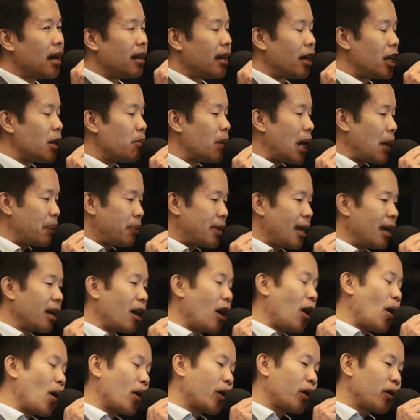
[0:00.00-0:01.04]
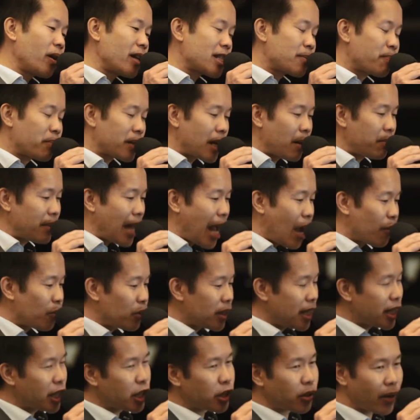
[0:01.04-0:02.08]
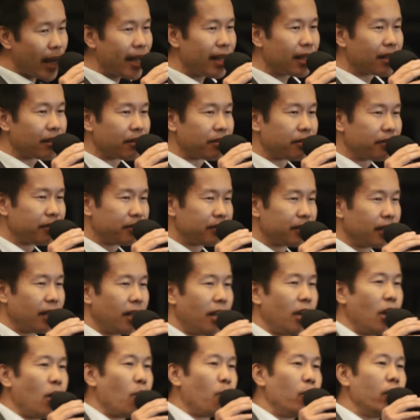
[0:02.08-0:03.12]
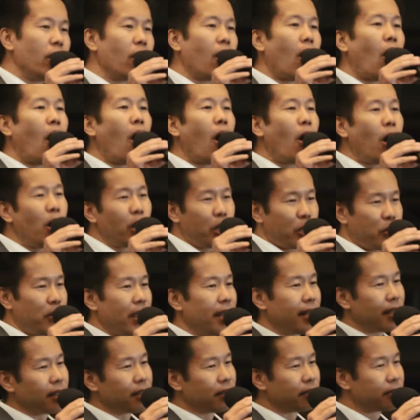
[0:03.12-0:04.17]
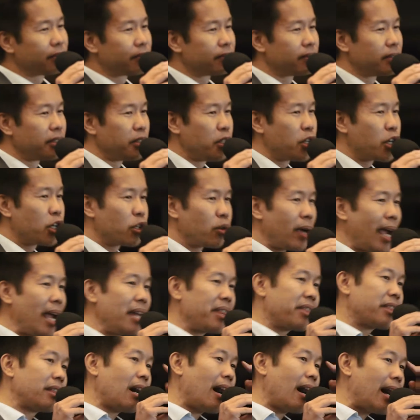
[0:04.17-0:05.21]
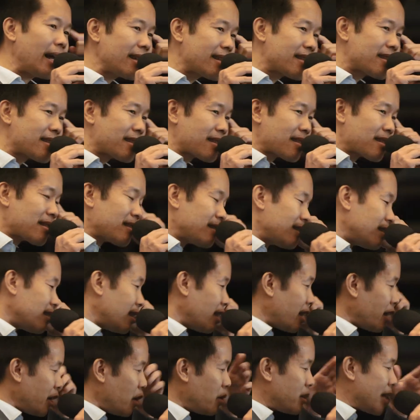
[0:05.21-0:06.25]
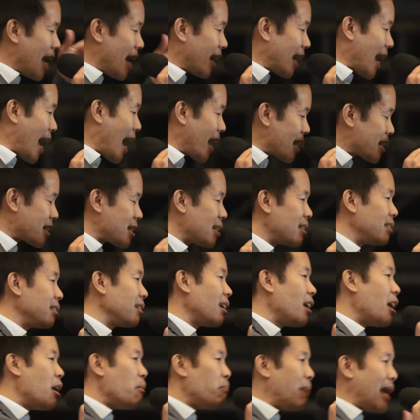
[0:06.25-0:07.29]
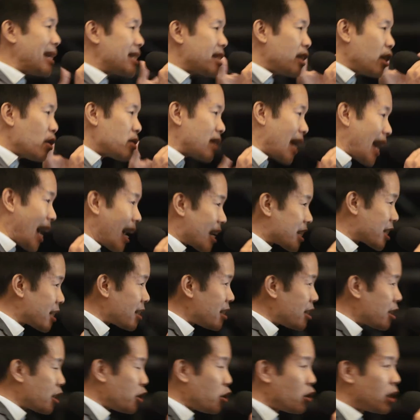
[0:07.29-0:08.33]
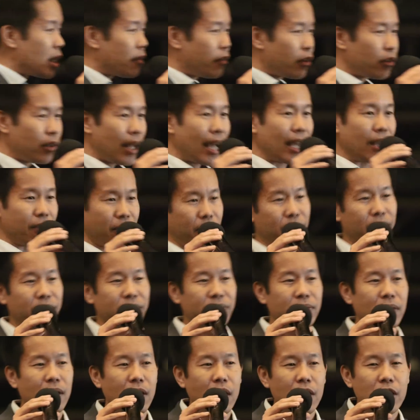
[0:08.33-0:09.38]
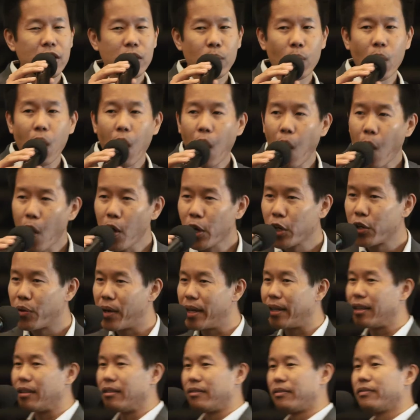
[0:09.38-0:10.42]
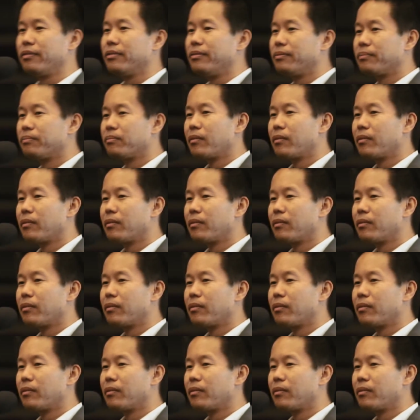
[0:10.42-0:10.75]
Now you might think, oh, Chris, but I'm not really creative. We are all creative. You create thoughts, you take action, based on those actions, you live your life. So we're all creative.